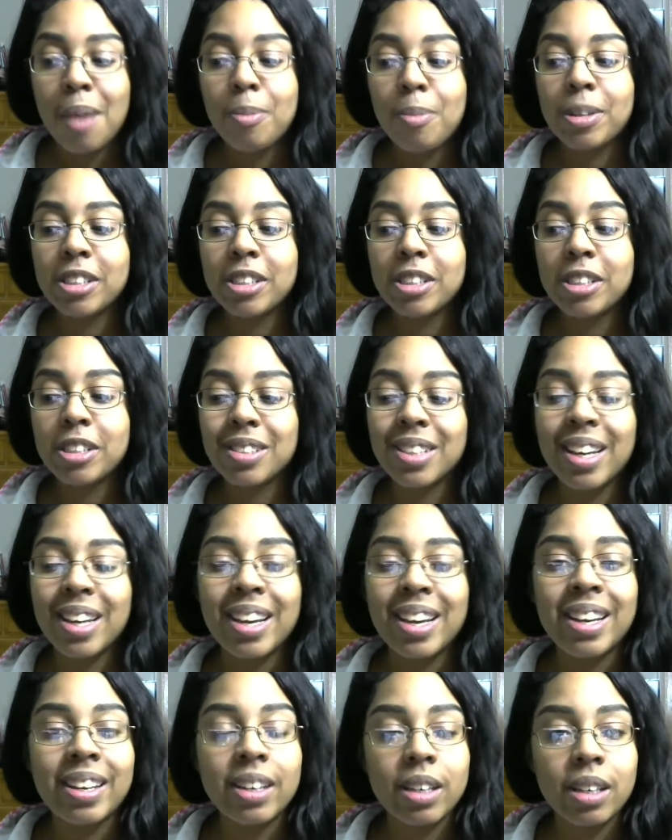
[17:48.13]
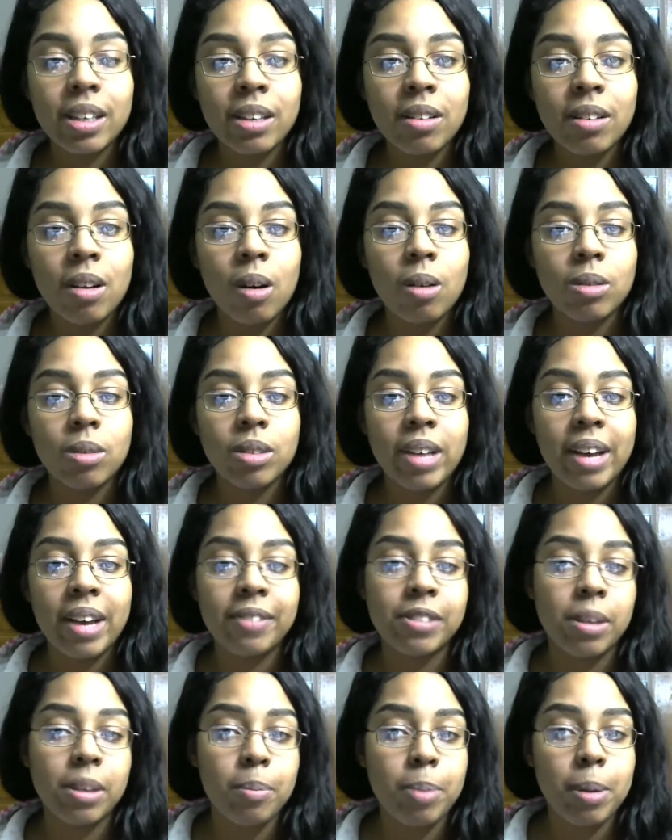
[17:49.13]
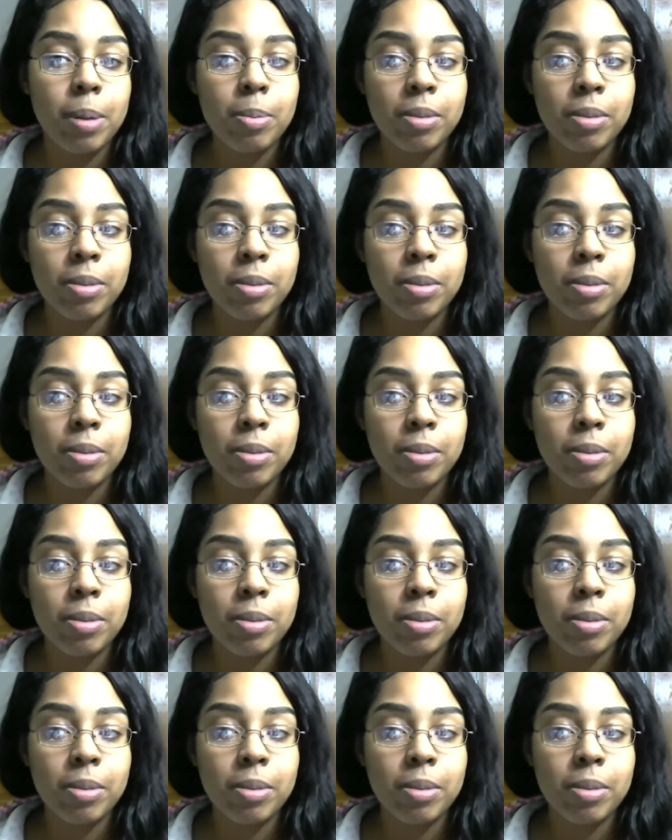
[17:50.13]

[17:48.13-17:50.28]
But it's just like, you have some